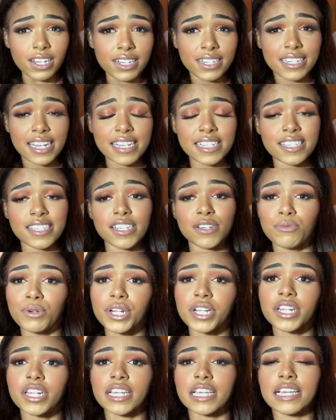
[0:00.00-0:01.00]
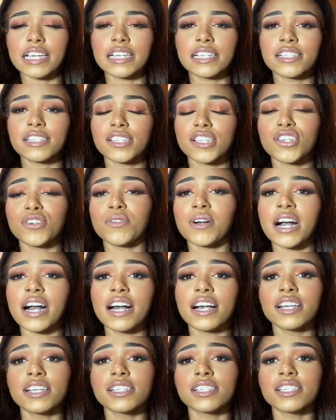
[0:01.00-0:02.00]
next thing we're gonna get into, you
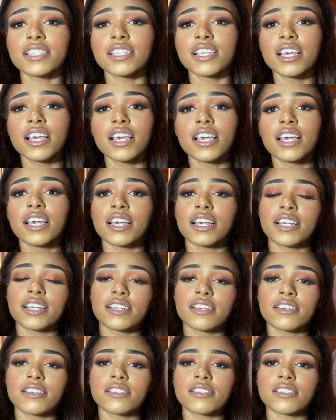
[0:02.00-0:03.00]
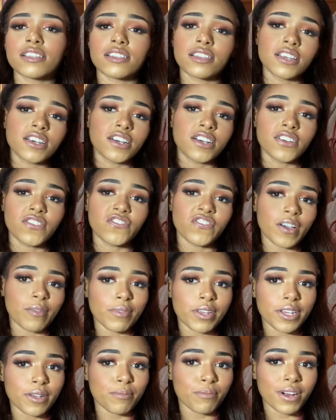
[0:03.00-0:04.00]
guys, is the
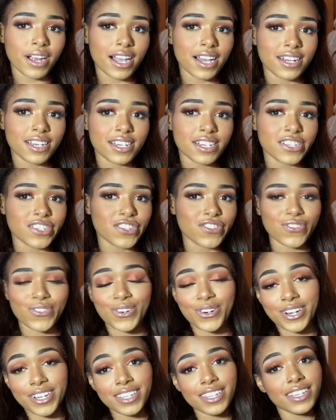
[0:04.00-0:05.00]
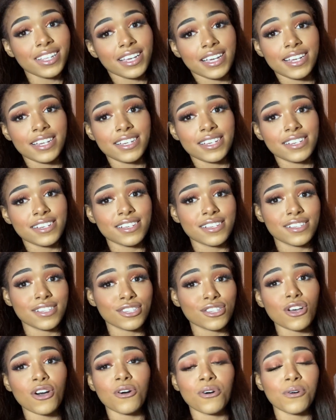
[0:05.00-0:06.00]
feminine products for the ladies.
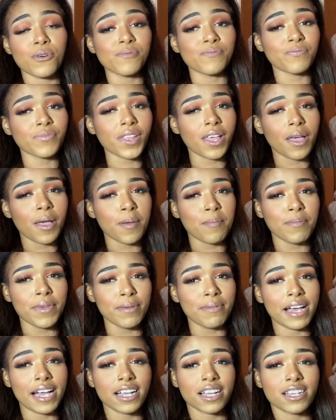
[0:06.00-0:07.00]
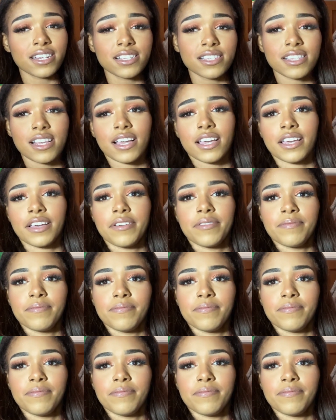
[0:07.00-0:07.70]
So be back in a second.